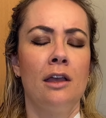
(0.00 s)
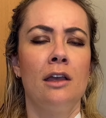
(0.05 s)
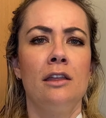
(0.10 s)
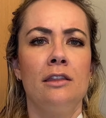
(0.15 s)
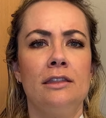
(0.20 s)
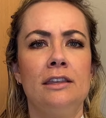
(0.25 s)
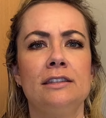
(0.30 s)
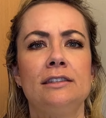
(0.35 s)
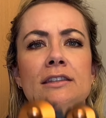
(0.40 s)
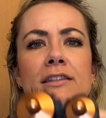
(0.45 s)

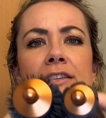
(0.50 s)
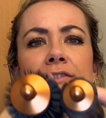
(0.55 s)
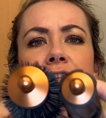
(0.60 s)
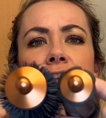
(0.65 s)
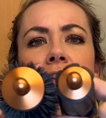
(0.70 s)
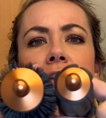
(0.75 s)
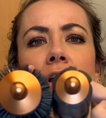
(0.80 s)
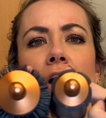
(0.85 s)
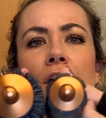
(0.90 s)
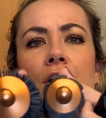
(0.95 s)
this is
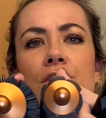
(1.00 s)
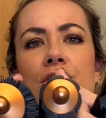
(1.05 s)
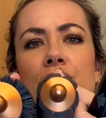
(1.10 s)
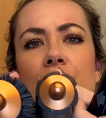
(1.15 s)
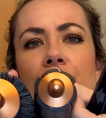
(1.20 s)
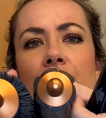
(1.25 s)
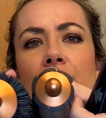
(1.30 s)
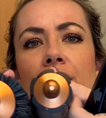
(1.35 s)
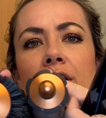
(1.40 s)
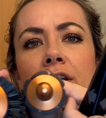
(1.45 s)
even
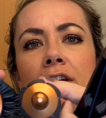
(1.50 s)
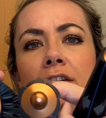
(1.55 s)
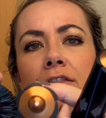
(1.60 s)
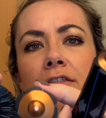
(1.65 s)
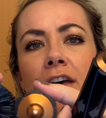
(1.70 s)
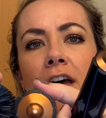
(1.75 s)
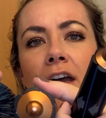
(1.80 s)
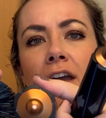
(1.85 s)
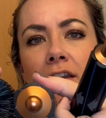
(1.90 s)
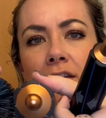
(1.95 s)
larger
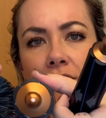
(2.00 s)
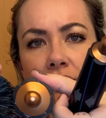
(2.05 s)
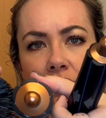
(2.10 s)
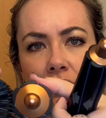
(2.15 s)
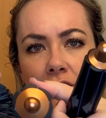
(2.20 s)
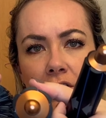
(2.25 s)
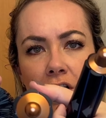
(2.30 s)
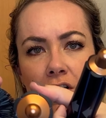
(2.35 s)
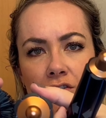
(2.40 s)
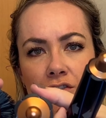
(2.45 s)
than the
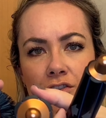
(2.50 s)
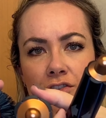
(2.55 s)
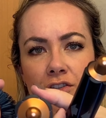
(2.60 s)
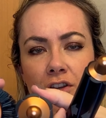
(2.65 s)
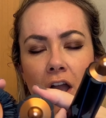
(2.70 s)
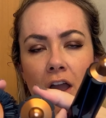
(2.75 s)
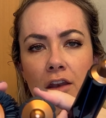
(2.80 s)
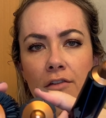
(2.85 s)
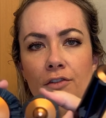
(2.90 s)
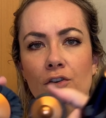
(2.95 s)
largest
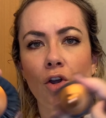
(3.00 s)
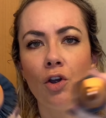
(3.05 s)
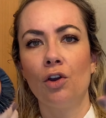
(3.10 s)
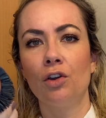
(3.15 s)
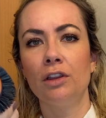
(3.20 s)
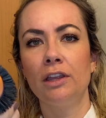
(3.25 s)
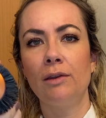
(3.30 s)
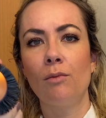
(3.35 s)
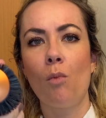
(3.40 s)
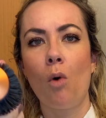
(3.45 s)
kind of
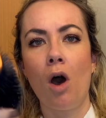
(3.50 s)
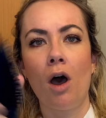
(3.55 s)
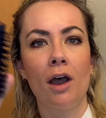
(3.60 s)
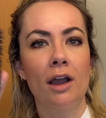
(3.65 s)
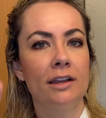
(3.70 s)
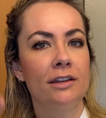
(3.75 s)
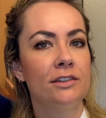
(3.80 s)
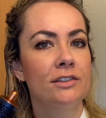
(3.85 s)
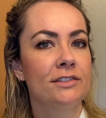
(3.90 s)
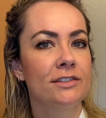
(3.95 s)
curling
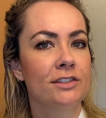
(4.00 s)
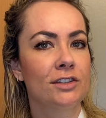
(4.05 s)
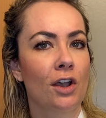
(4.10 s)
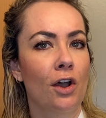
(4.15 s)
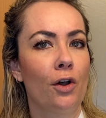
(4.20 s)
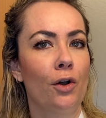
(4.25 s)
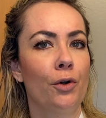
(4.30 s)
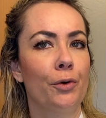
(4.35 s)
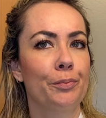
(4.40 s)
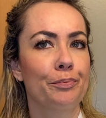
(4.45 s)
wand.
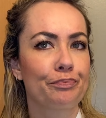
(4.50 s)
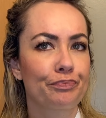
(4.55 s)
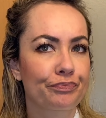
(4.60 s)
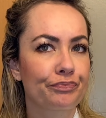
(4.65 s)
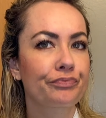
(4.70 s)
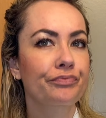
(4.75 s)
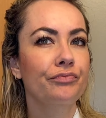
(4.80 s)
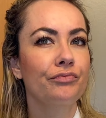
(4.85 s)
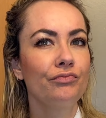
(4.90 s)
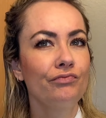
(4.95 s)
So
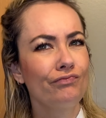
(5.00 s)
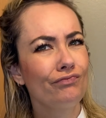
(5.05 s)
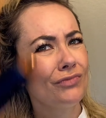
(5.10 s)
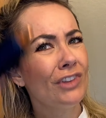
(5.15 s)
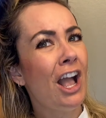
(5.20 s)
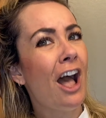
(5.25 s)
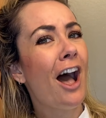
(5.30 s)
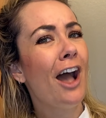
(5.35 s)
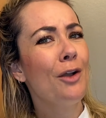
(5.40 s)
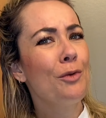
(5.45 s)

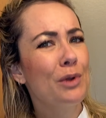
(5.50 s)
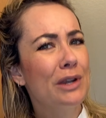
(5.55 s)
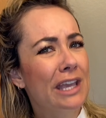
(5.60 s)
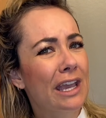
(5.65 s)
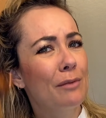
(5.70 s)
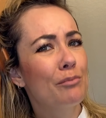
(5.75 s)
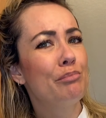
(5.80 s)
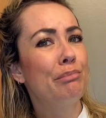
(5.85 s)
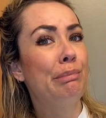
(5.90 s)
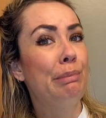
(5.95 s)
I would
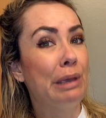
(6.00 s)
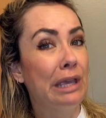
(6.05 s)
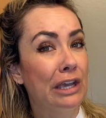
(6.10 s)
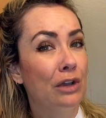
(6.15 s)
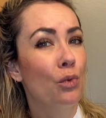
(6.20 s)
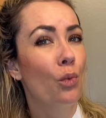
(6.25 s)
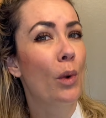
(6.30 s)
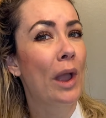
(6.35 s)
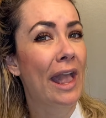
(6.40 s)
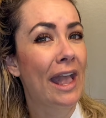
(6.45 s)
get big
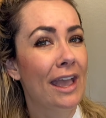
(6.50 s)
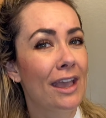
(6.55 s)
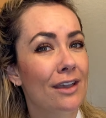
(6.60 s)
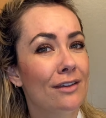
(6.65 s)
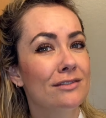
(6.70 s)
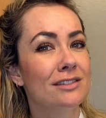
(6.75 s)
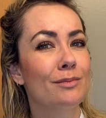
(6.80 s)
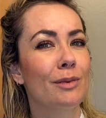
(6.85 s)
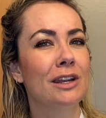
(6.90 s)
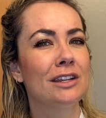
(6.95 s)

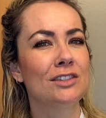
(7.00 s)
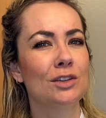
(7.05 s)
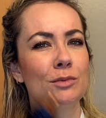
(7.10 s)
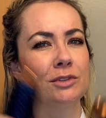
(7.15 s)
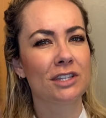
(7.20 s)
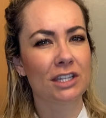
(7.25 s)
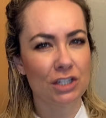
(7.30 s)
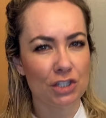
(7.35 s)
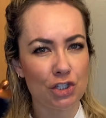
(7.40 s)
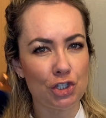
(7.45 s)
waves, but it's
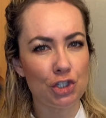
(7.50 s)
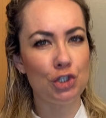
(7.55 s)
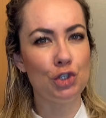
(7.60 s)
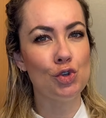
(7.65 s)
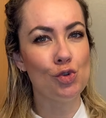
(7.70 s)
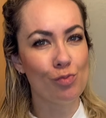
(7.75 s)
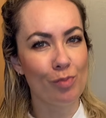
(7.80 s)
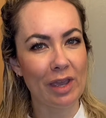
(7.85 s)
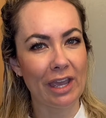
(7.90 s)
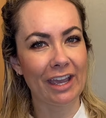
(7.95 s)
almost like too
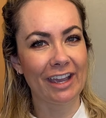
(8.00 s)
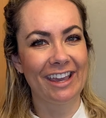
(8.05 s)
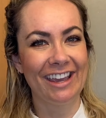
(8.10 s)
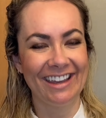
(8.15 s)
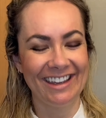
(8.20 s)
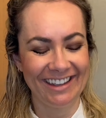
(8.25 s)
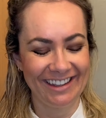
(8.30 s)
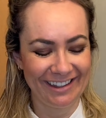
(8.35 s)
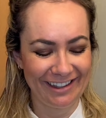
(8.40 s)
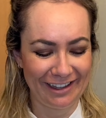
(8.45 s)
big
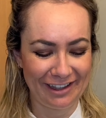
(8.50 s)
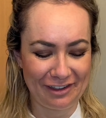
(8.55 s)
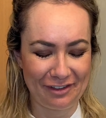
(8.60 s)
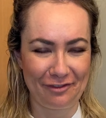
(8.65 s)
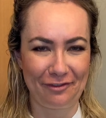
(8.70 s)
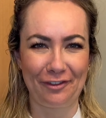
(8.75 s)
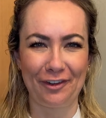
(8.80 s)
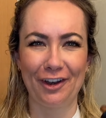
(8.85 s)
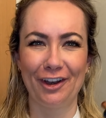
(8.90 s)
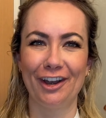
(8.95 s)

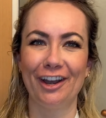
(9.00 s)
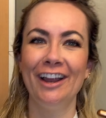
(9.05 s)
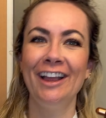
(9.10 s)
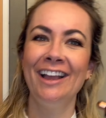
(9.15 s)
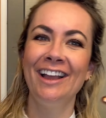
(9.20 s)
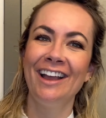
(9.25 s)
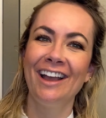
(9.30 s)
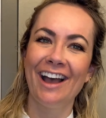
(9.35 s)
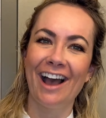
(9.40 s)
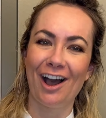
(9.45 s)
for
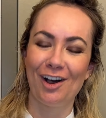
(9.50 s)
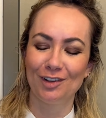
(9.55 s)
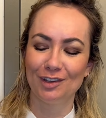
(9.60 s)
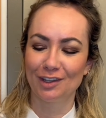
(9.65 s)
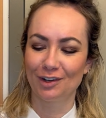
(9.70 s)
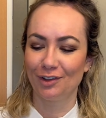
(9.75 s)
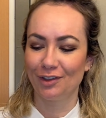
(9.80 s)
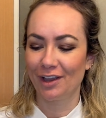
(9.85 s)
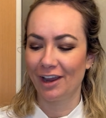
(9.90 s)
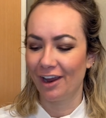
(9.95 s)
how
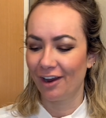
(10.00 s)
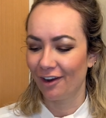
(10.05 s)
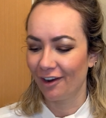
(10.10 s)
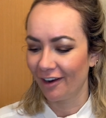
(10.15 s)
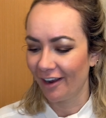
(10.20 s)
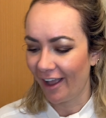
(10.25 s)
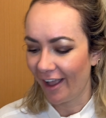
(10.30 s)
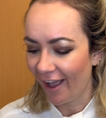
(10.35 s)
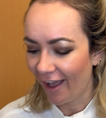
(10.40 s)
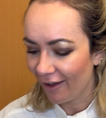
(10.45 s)
little hair
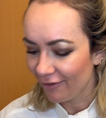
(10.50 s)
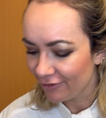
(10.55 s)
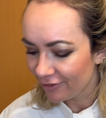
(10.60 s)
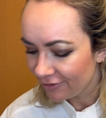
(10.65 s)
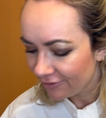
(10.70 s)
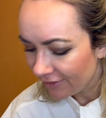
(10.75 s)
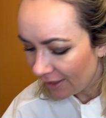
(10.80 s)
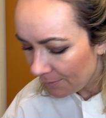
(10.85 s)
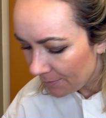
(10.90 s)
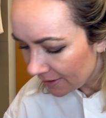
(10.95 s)
I have, if
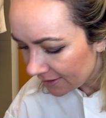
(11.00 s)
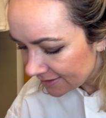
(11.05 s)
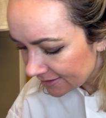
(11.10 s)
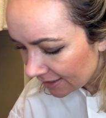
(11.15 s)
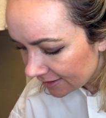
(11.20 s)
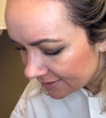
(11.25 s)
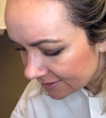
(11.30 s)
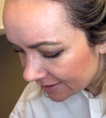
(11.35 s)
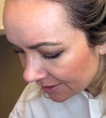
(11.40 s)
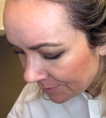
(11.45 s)
that makes
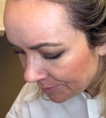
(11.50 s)
sense.